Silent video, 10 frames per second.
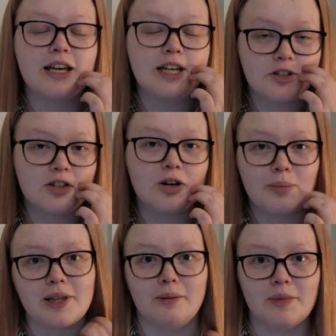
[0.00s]
It should not
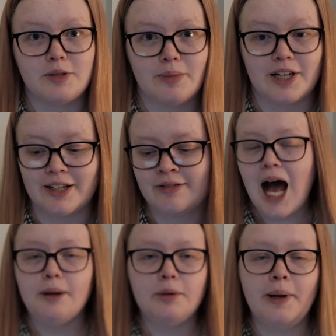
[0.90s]
be that much money.
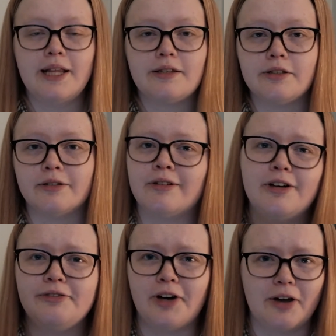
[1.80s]
Apple Pencil,
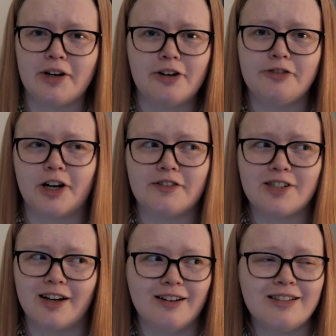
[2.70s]
5 out of 5
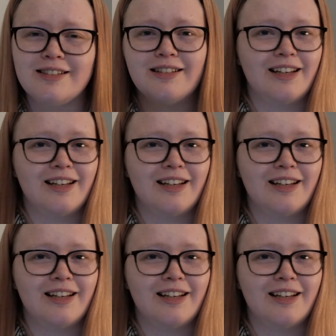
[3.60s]
stars.